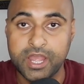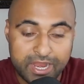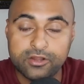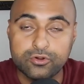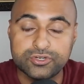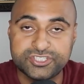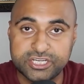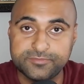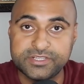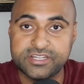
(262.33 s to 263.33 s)
Higher court
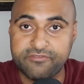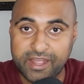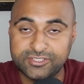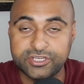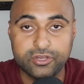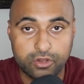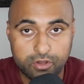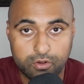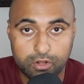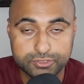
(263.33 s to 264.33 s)
judgments have actually
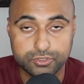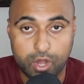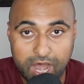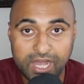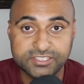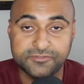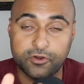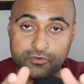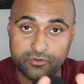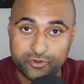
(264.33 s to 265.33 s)
also asked
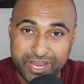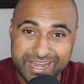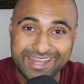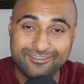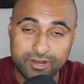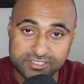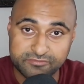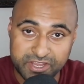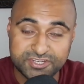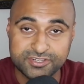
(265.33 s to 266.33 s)
for creating a
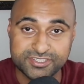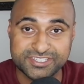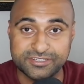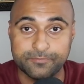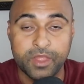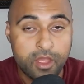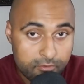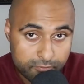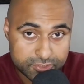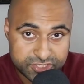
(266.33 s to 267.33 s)
reservation system
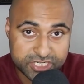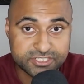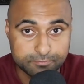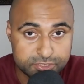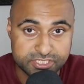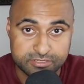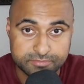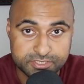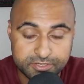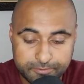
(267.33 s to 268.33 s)
for just
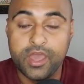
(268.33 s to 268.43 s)
Muslims.